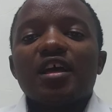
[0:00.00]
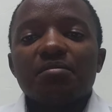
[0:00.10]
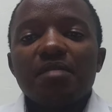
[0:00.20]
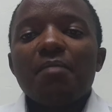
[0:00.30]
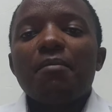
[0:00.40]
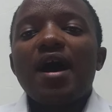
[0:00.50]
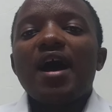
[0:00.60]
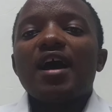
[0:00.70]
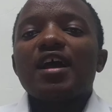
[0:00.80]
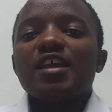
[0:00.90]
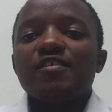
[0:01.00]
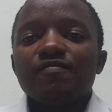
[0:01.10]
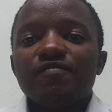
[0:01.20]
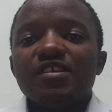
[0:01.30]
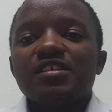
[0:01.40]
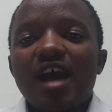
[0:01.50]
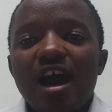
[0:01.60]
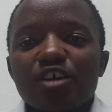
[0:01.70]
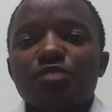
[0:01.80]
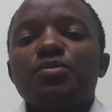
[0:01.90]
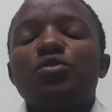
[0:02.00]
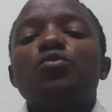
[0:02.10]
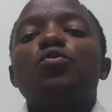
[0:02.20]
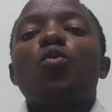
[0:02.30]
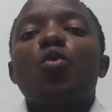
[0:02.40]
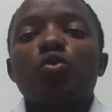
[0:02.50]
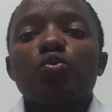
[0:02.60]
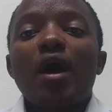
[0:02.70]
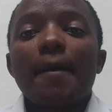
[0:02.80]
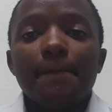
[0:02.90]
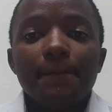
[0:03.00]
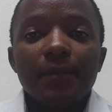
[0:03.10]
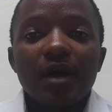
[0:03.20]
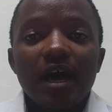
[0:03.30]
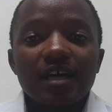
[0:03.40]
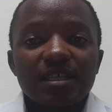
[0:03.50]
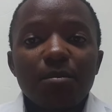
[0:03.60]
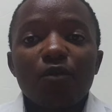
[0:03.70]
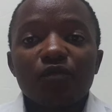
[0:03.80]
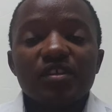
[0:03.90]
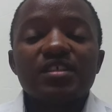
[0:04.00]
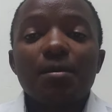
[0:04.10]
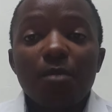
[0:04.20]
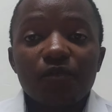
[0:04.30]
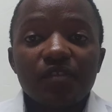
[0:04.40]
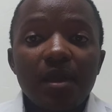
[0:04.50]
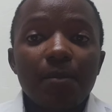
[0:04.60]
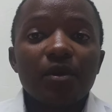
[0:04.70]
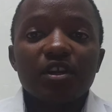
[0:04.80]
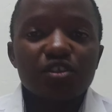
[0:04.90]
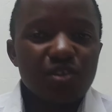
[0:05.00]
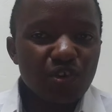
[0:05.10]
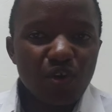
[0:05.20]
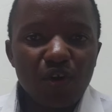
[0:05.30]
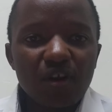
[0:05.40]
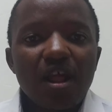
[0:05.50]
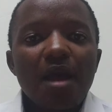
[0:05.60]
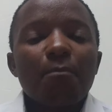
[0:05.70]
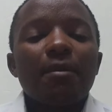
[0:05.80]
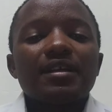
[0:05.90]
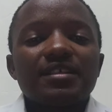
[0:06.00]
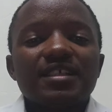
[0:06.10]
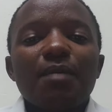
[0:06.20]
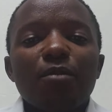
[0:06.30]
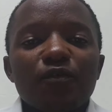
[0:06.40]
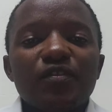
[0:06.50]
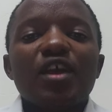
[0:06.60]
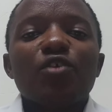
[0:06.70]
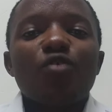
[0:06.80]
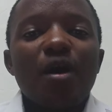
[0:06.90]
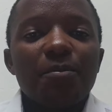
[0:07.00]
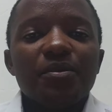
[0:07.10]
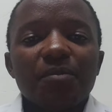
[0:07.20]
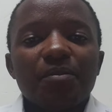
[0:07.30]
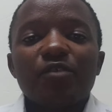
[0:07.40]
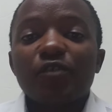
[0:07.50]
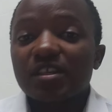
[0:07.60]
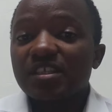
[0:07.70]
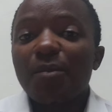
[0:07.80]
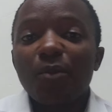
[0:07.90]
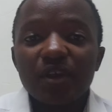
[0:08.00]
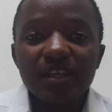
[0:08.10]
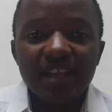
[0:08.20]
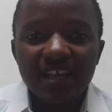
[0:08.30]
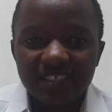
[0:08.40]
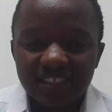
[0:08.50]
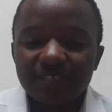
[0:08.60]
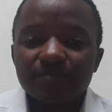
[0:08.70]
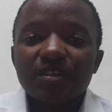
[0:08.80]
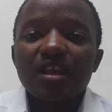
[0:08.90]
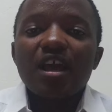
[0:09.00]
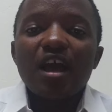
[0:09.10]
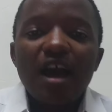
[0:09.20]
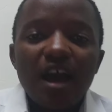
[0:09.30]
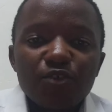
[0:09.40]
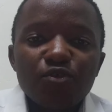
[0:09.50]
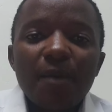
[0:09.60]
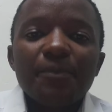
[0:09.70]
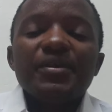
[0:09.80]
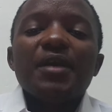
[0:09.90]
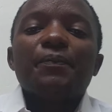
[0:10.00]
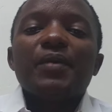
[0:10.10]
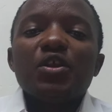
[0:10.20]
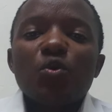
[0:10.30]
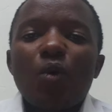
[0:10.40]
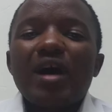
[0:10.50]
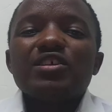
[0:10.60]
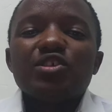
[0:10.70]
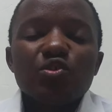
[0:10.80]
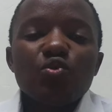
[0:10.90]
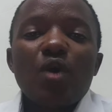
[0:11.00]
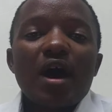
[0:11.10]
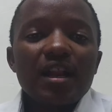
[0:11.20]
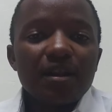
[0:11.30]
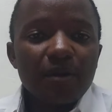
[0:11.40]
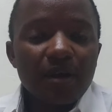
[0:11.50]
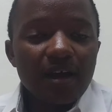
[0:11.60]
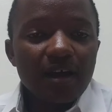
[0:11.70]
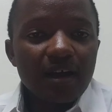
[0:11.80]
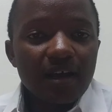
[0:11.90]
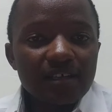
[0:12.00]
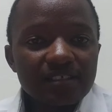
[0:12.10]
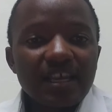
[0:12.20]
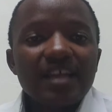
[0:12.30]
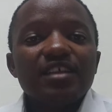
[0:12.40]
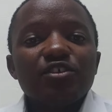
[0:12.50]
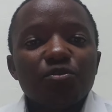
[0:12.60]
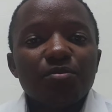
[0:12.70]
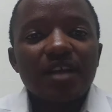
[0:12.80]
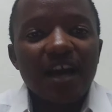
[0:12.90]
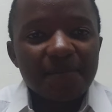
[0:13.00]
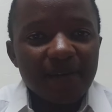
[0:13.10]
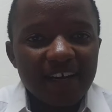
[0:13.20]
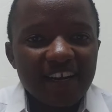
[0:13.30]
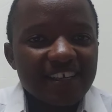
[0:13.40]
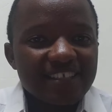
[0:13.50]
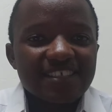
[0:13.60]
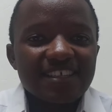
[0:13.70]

remember, in this Ausbildung, you are some of them. It is not all, but some of them you are being paid. For example, in nursing, you are being paid once you are studying to become a nurse.